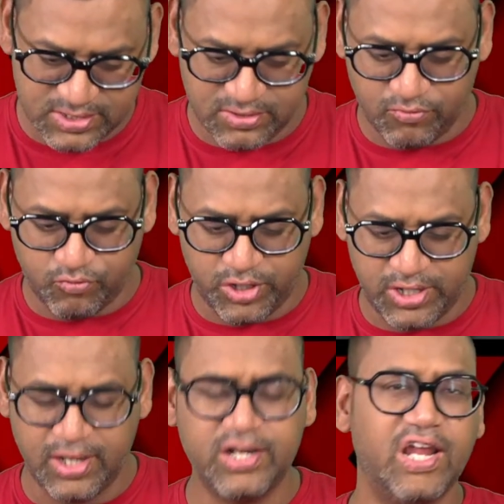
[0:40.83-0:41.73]
we
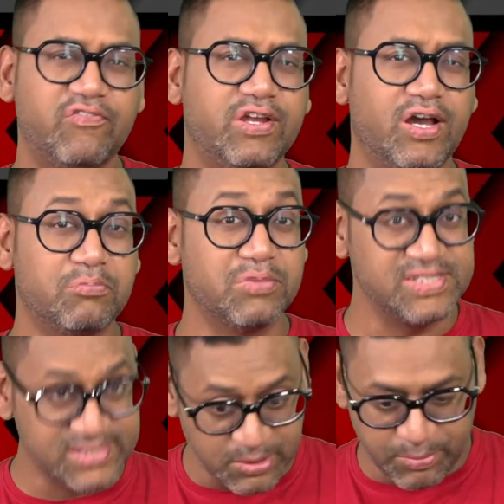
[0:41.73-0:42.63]
are having our
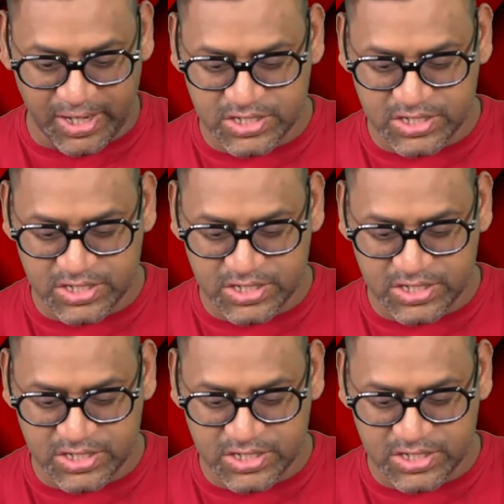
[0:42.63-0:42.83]
Manzil batch,